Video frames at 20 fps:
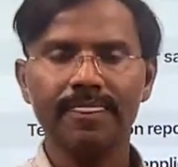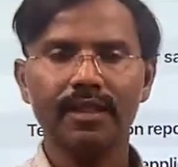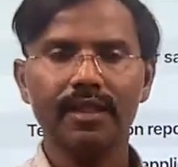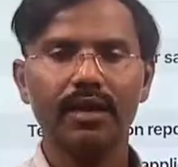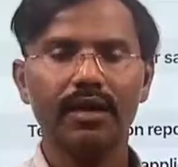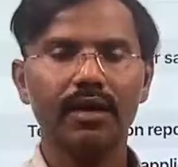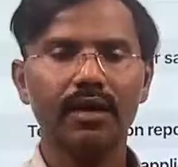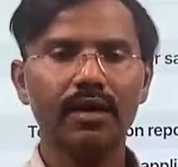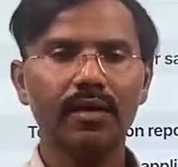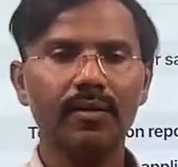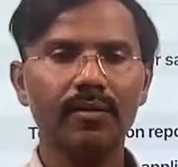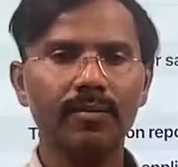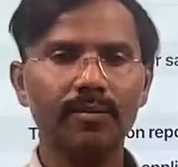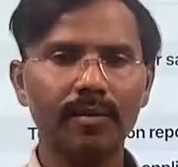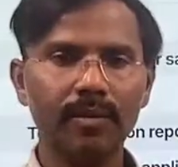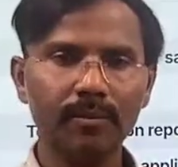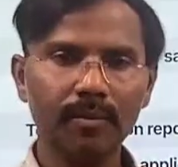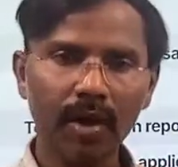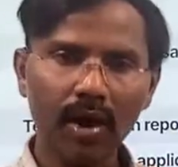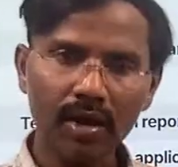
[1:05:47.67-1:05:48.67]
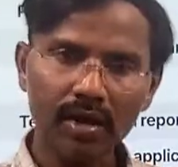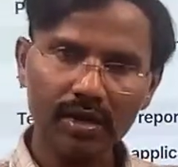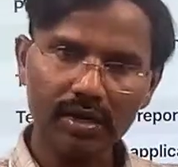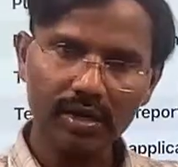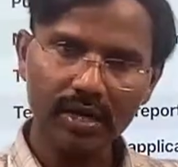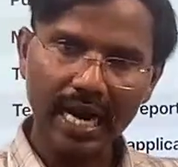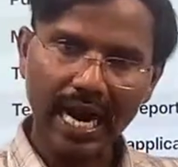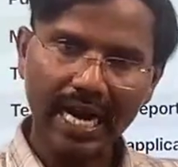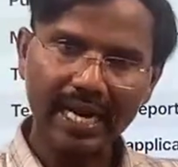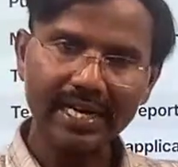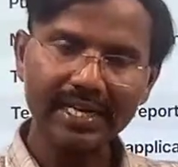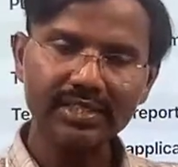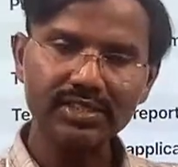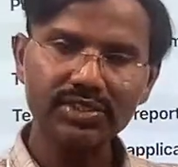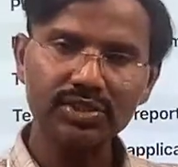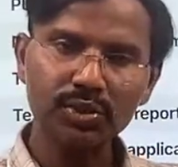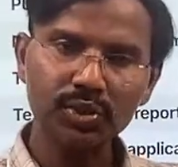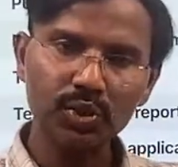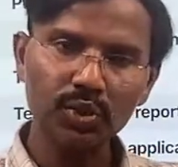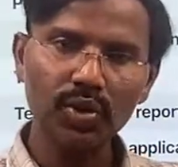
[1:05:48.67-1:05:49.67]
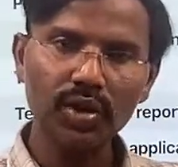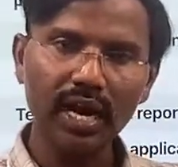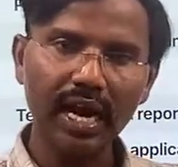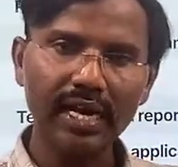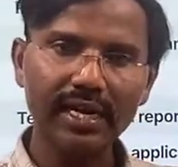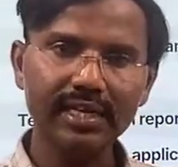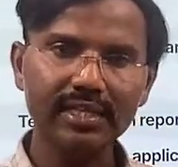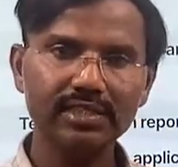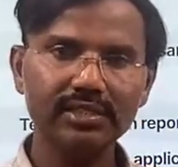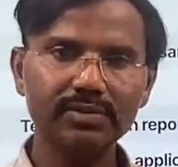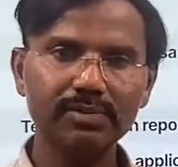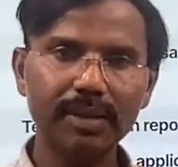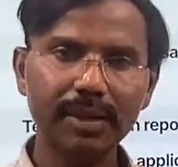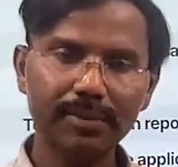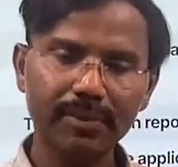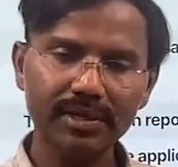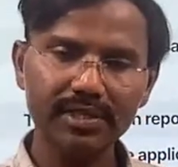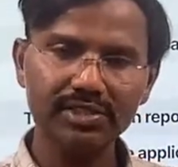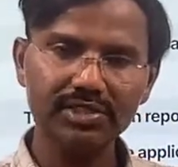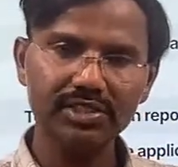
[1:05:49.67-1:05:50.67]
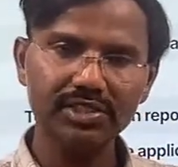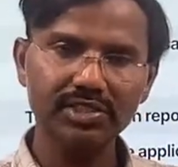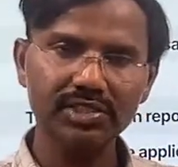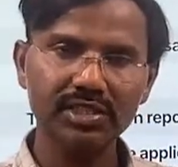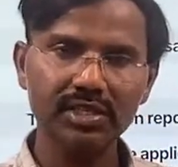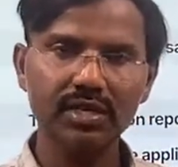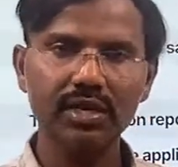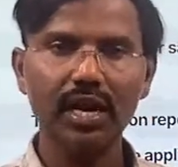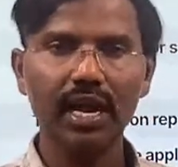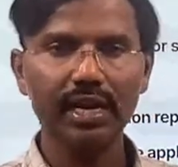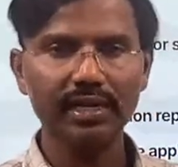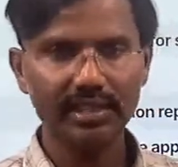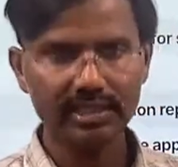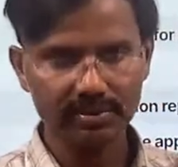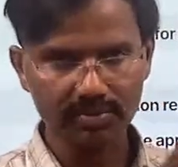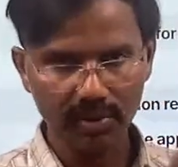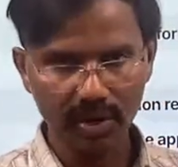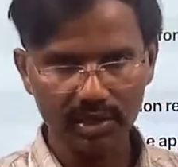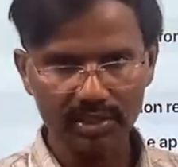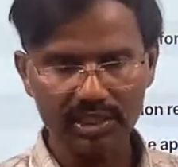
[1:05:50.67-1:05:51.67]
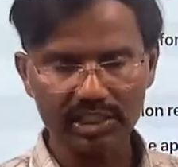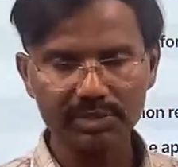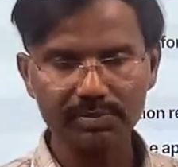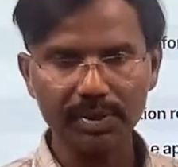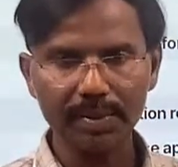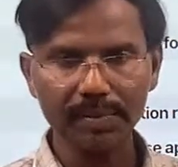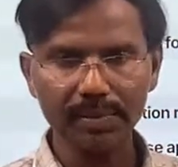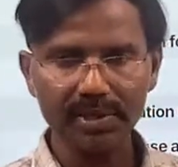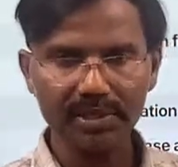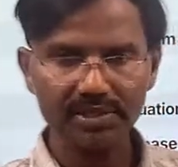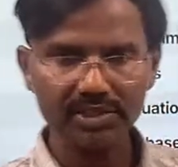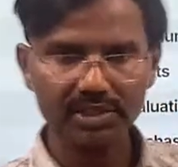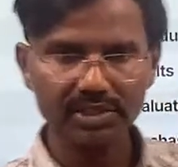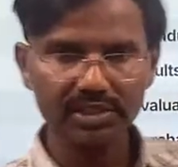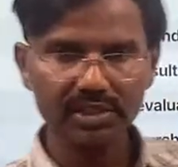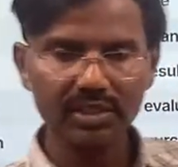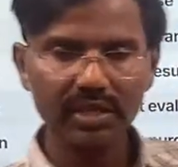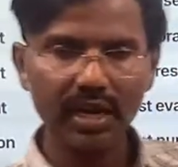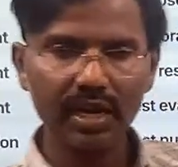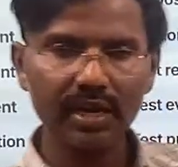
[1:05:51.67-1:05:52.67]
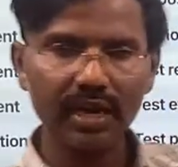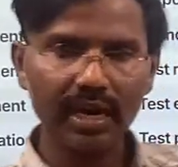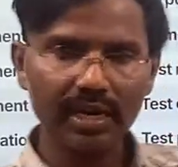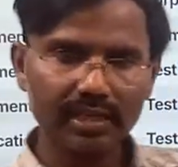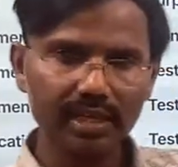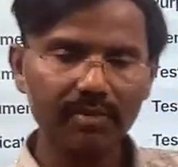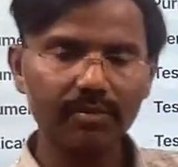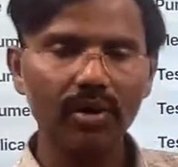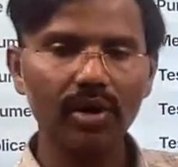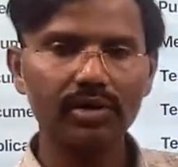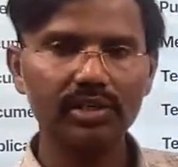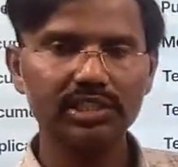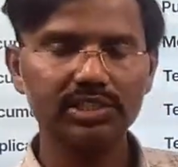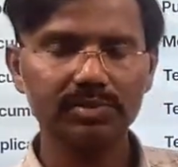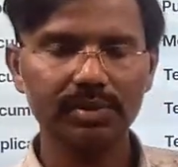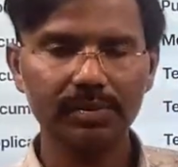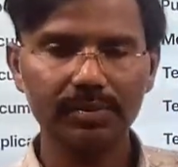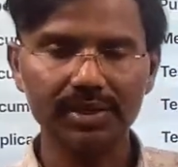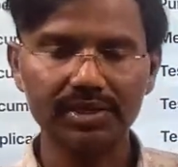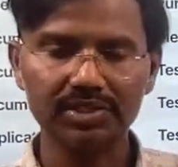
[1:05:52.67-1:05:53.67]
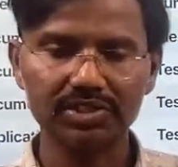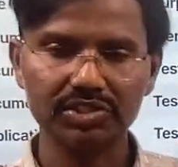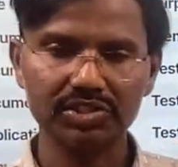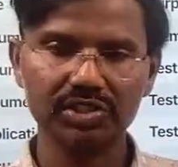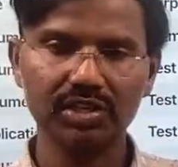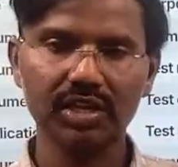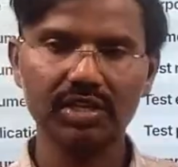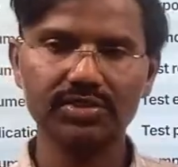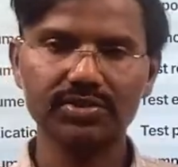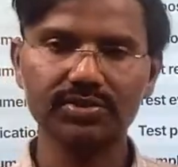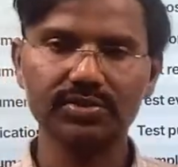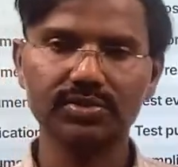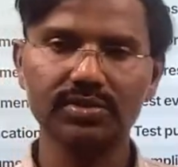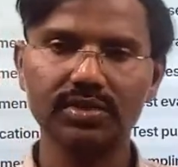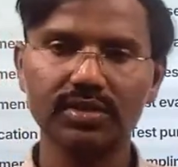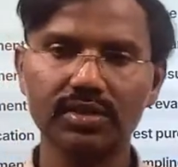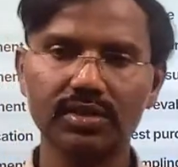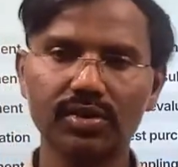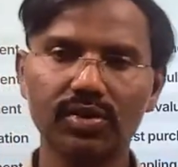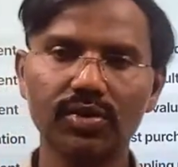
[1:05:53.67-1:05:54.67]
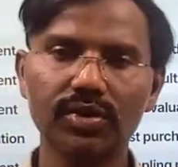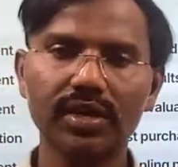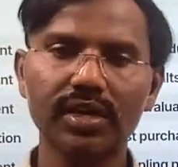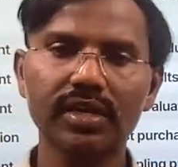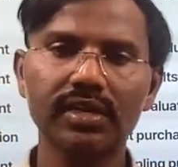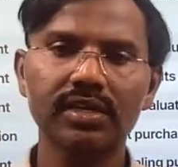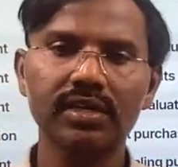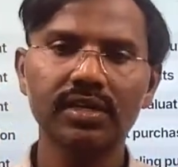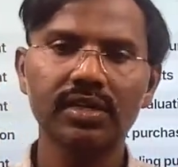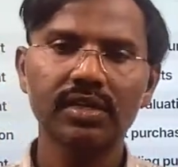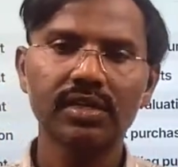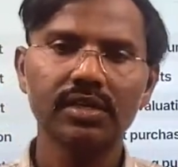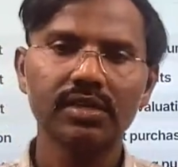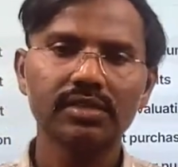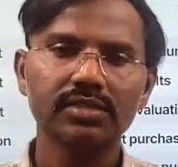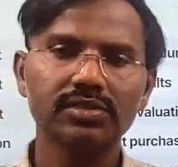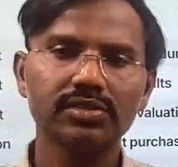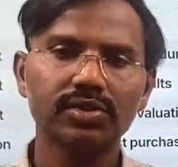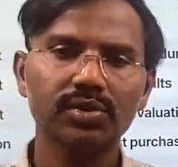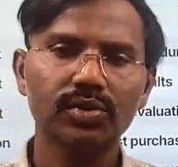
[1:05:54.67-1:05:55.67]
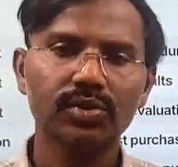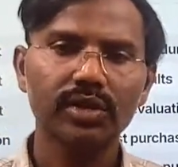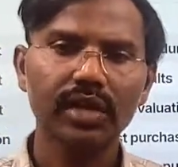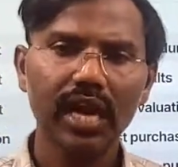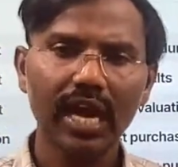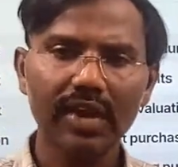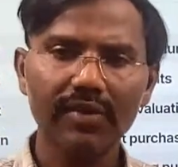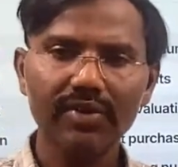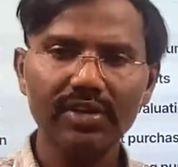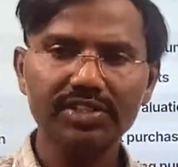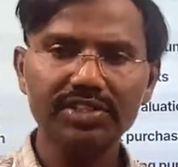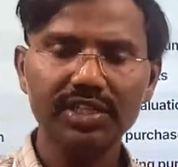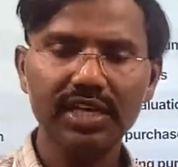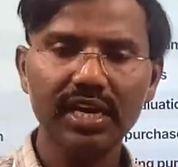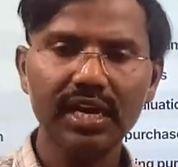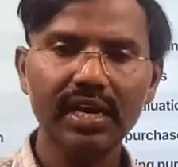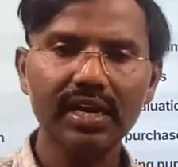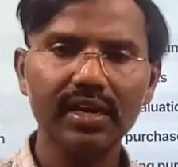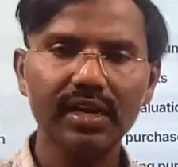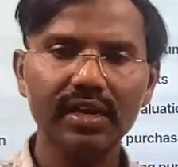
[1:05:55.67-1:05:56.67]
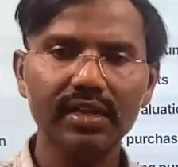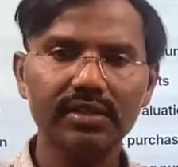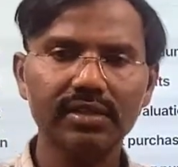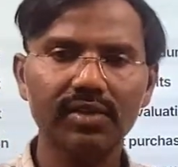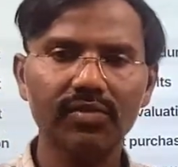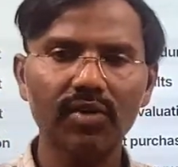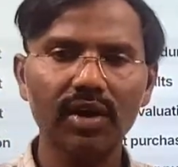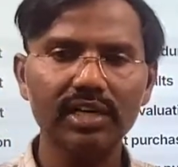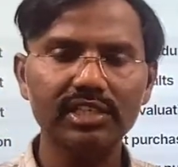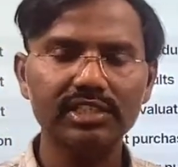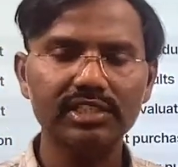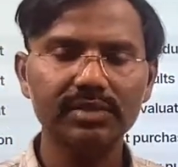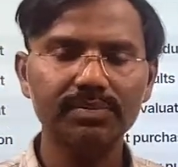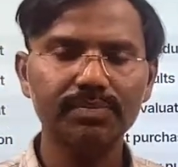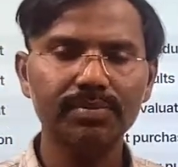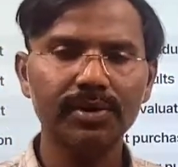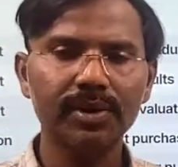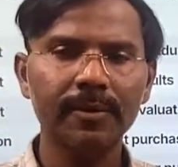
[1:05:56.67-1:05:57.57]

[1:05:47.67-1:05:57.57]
mock grand test, 2 grand test paper discussion, and this mock test paper discussion, and another mock test paper discussion also. Okay, so yeah, I will share the WhatsApp